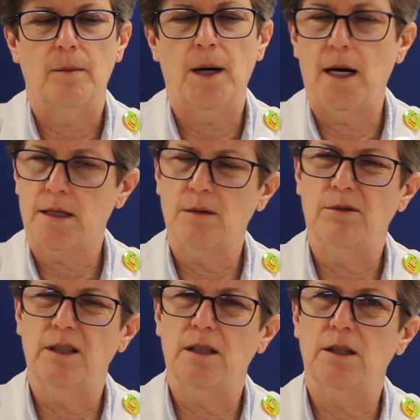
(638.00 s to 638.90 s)

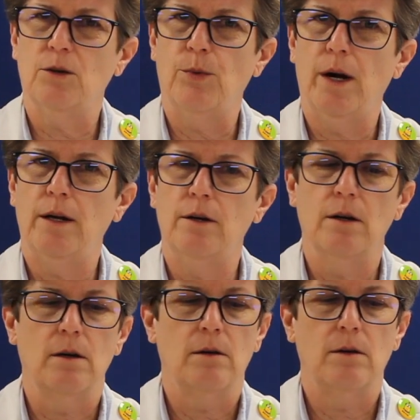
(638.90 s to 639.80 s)
possibly a little
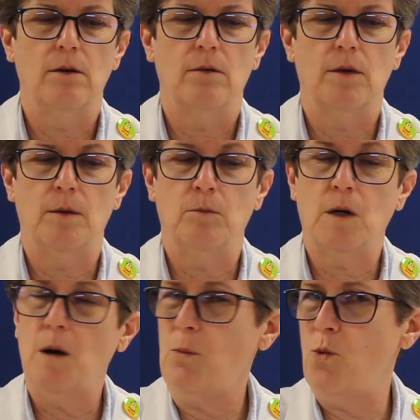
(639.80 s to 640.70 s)
brighter than
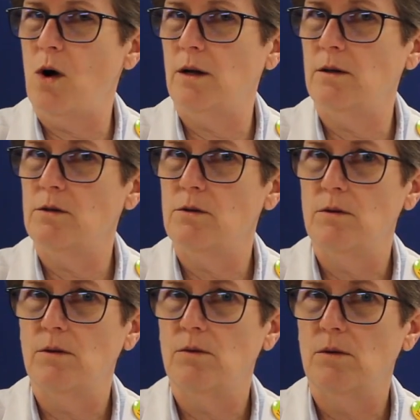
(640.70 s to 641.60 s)
cup 1
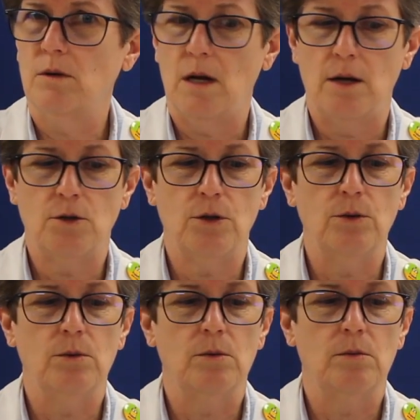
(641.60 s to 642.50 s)
and
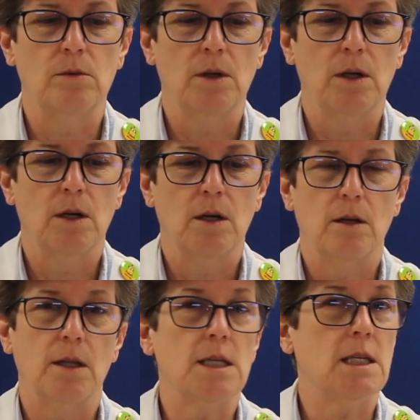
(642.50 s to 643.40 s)
2.
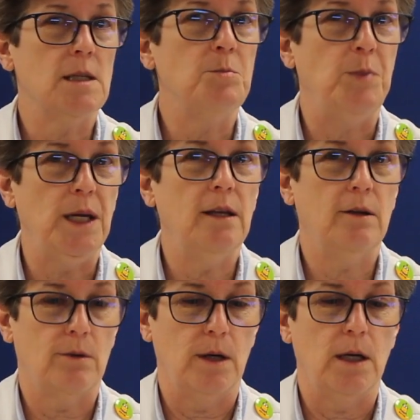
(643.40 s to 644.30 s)
This is
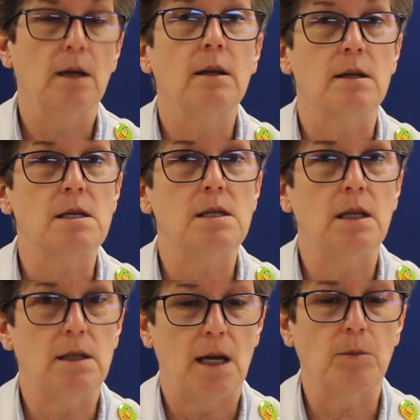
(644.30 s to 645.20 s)
B3. This is
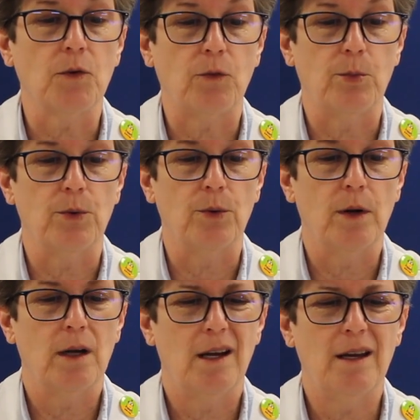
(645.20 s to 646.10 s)
the tablespoon.
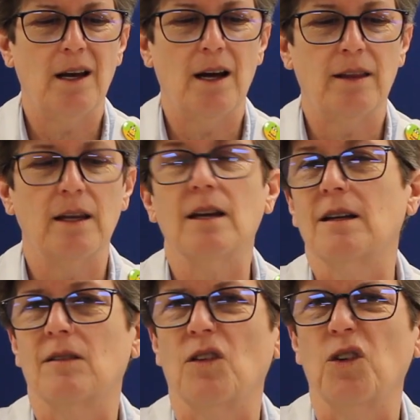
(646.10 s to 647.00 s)
And yeah, I think
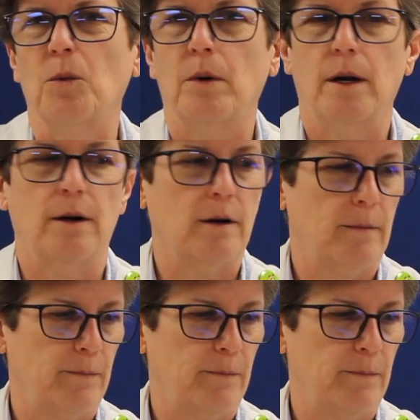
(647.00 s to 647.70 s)
it is a little brighter.